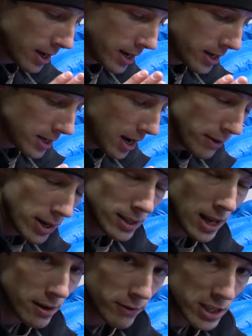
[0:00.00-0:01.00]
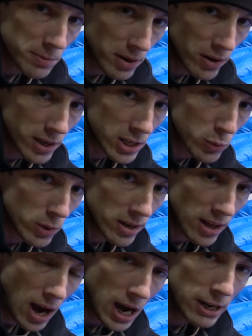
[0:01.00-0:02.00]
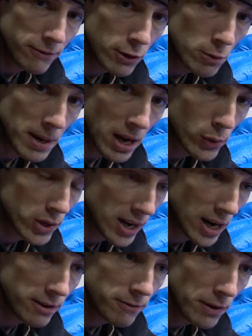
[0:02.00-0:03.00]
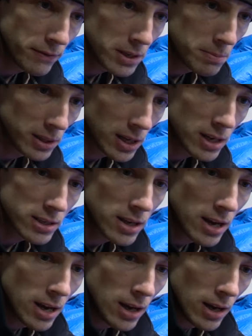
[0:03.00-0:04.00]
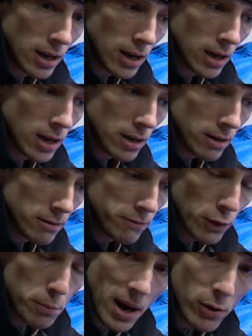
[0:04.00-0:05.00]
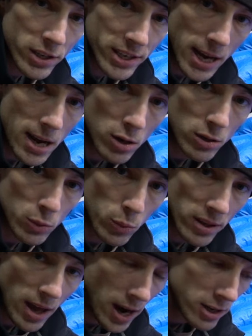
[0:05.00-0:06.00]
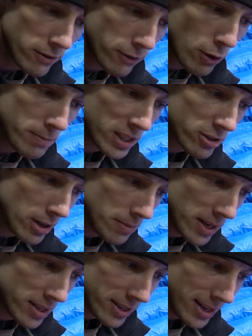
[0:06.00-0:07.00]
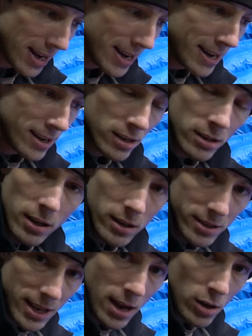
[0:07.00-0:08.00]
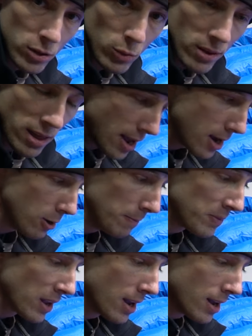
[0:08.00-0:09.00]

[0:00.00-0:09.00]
And I've had a lot of experience with high fill power 950 plus uh, fill power downs with hydrophobic treatments and downs without.